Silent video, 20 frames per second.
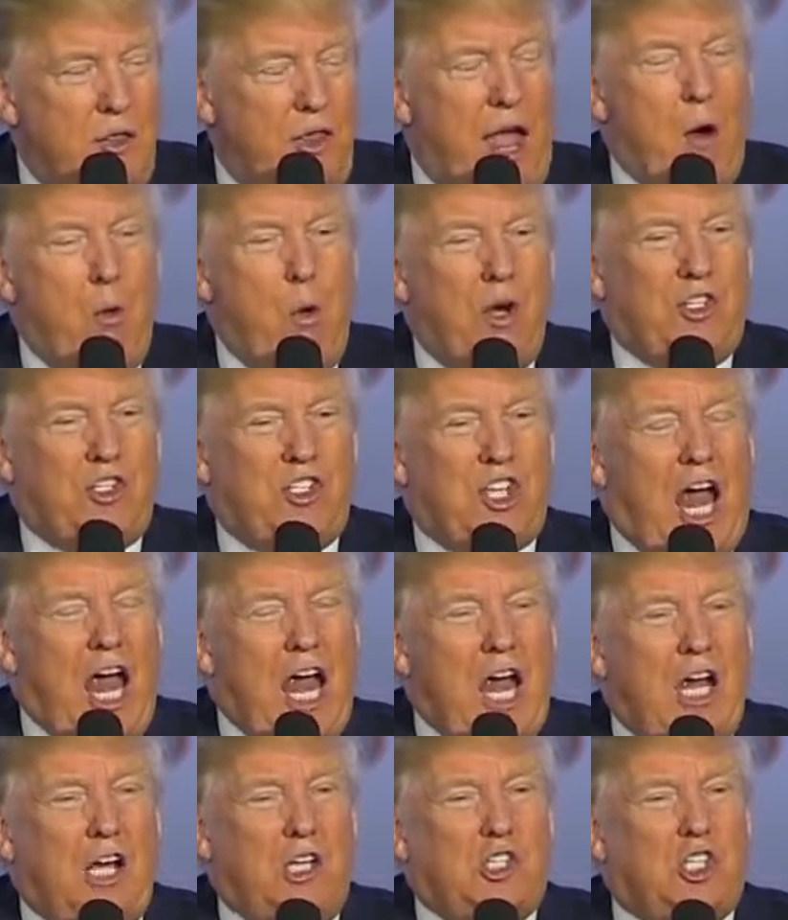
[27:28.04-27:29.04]
They would
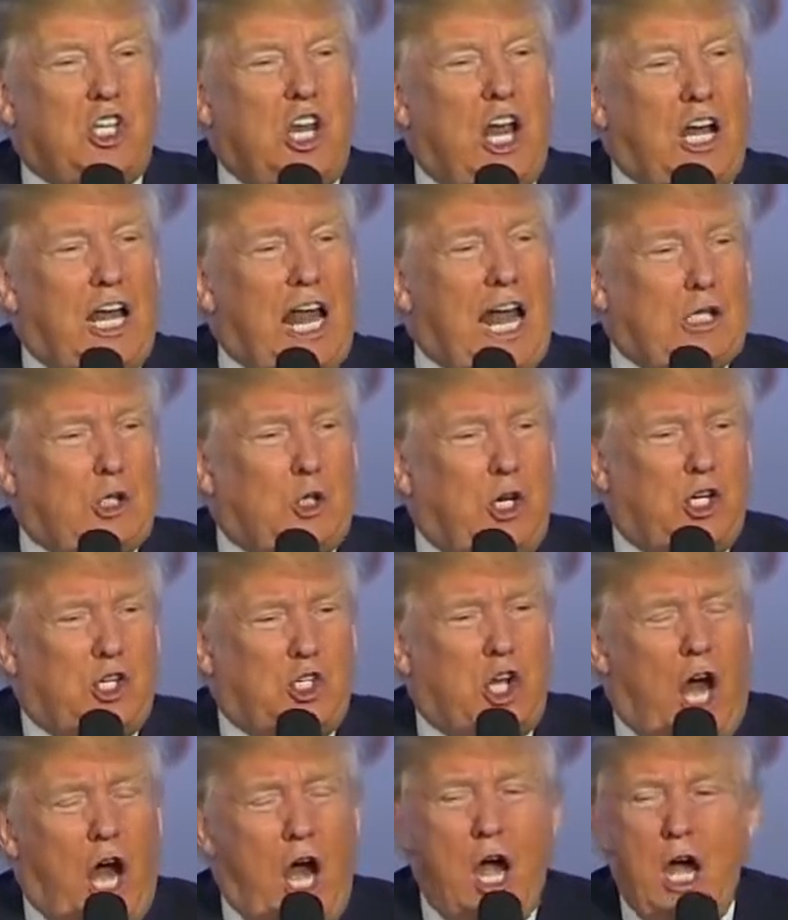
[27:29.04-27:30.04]
say it's the electric
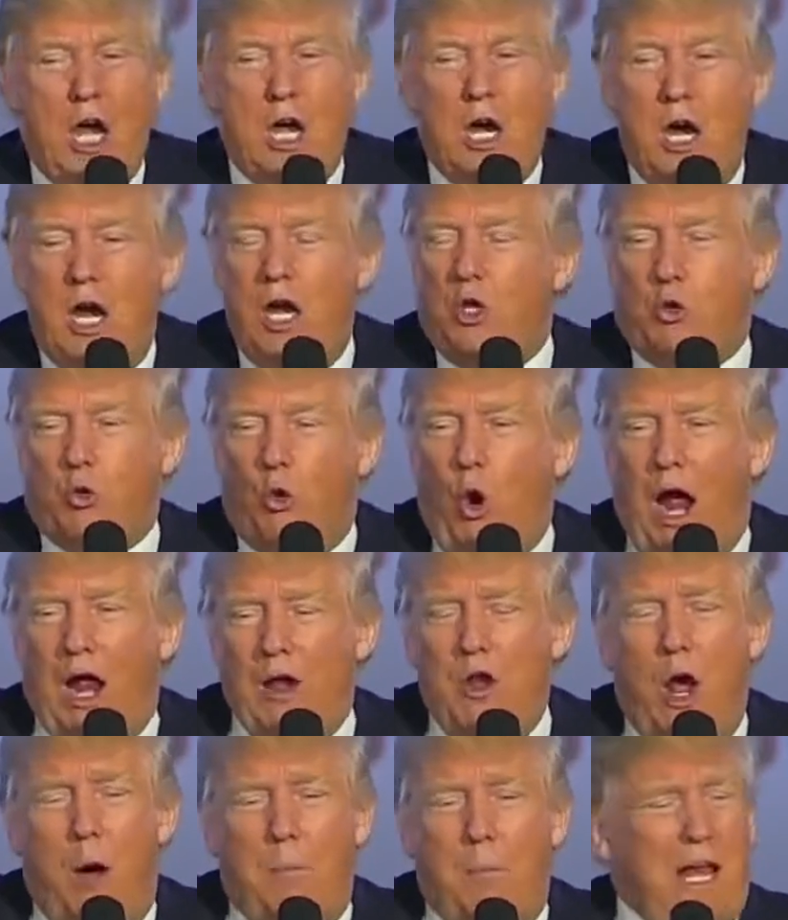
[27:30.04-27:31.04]
chair. He threw
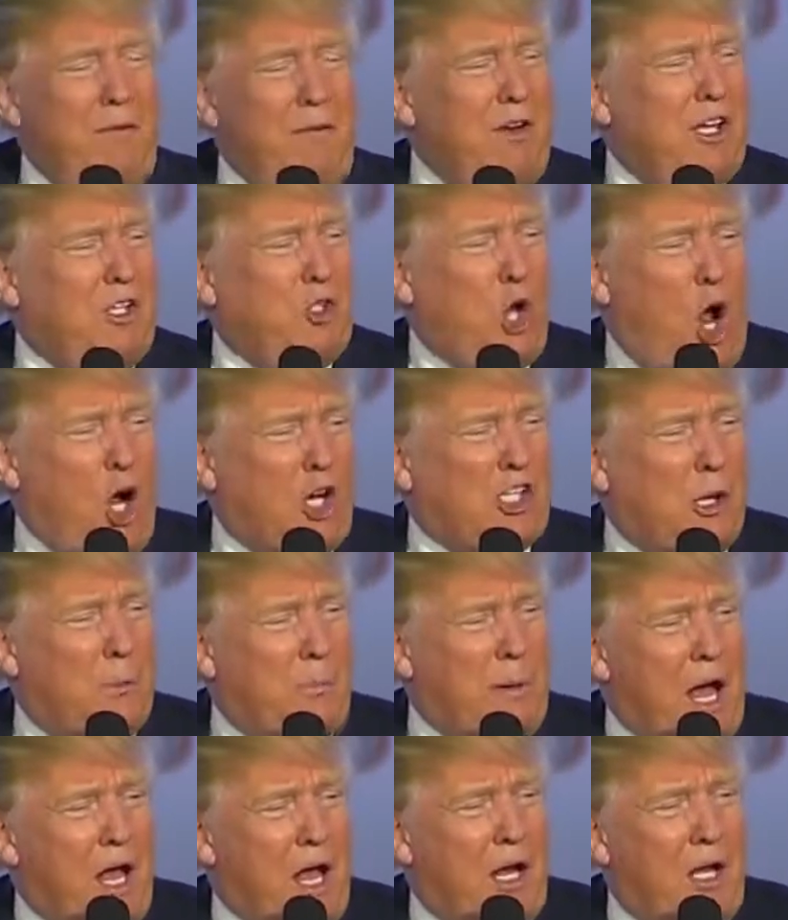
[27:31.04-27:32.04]
out, nobody even talks
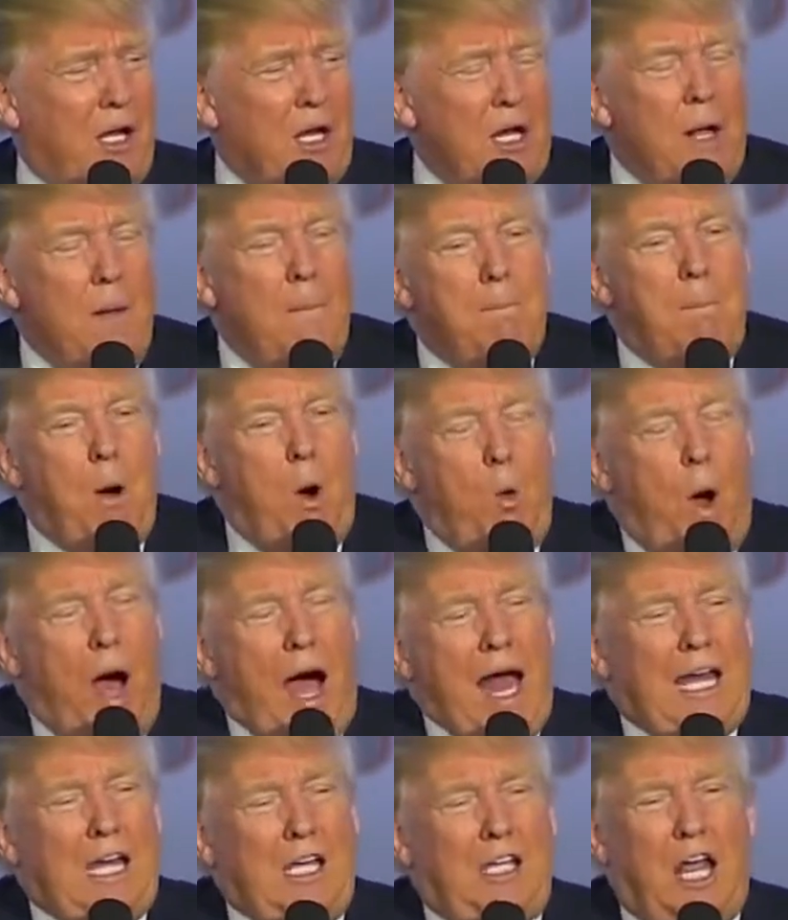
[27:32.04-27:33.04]
about it. But
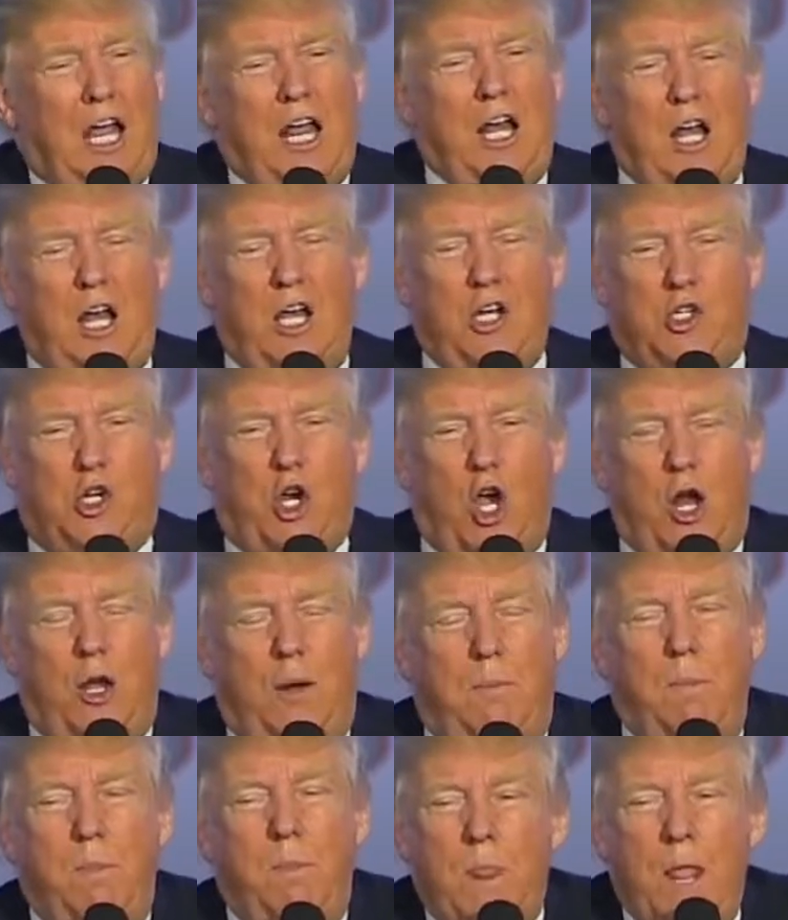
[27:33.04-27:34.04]
what he did is
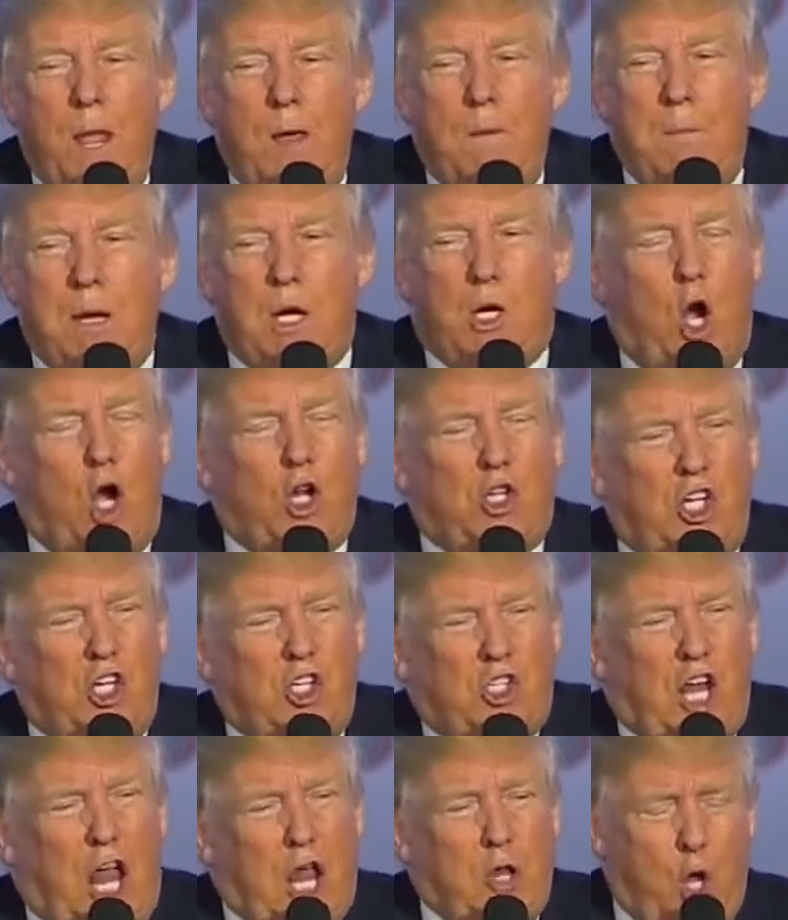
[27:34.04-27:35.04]
good. Because
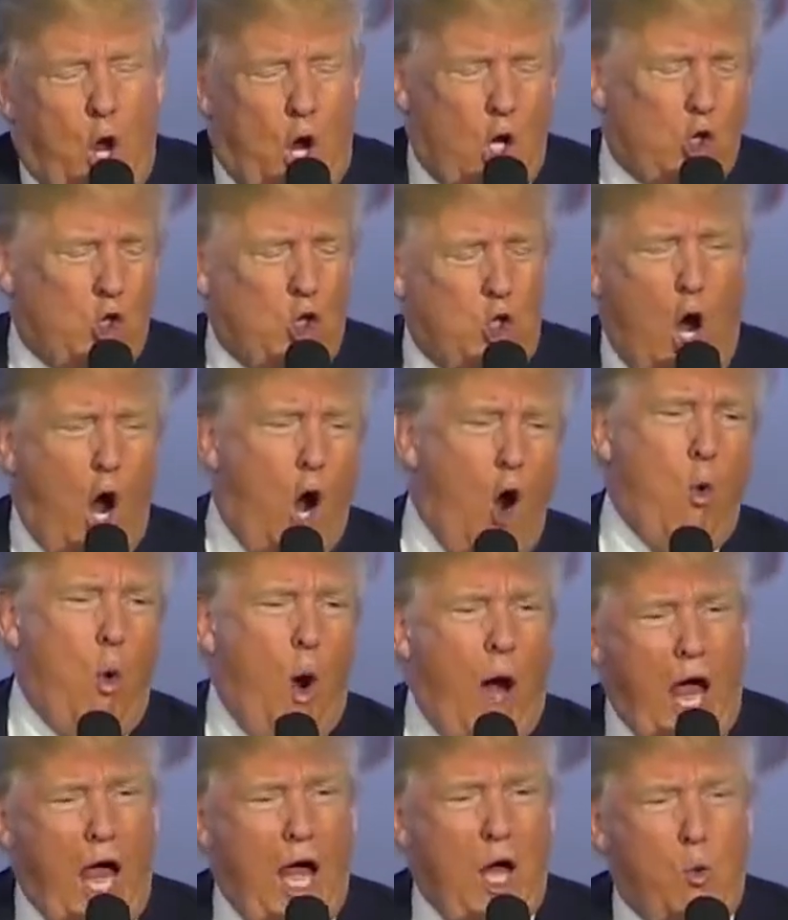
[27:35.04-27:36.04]
he said, there's no
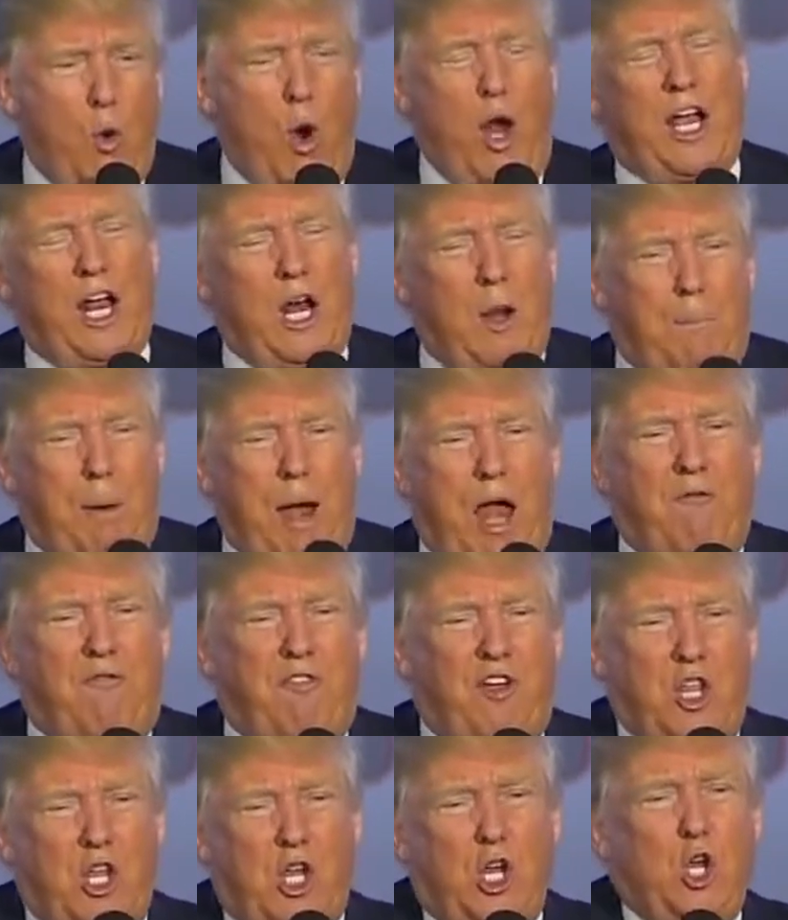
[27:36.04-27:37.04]
way we're going to pay
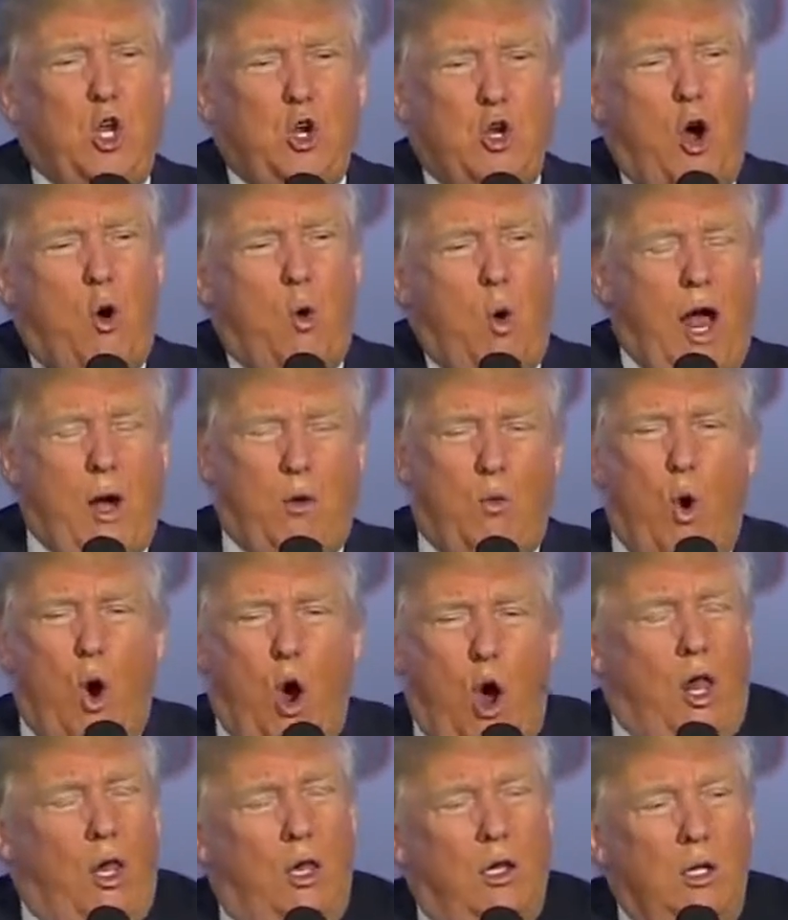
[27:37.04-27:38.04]
for the you-know-what
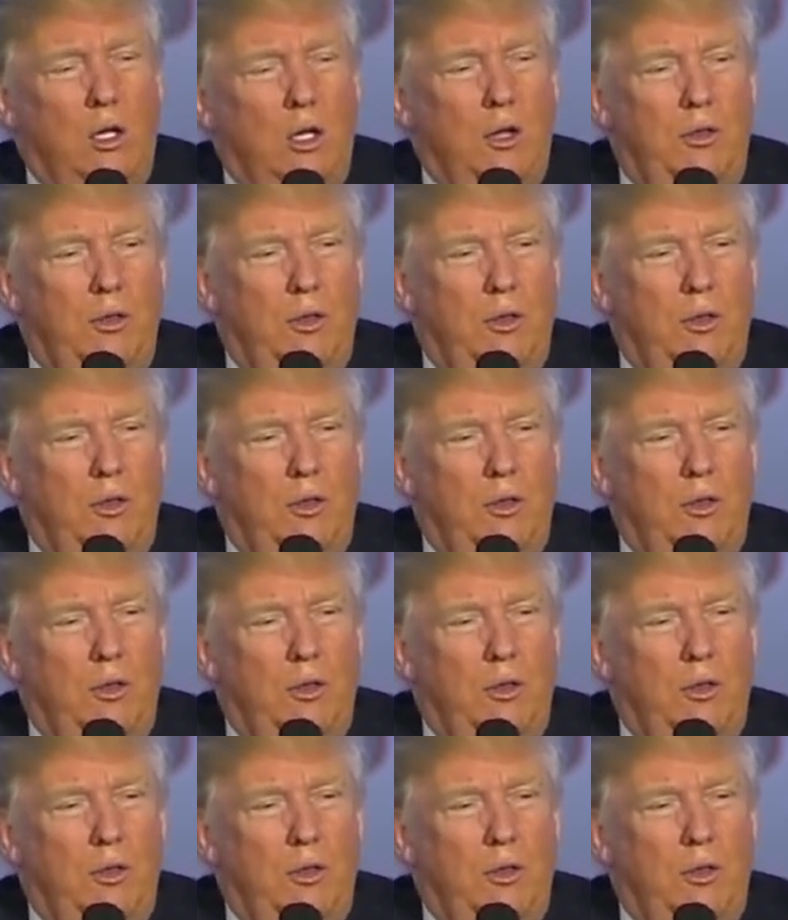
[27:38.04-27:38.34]
wall.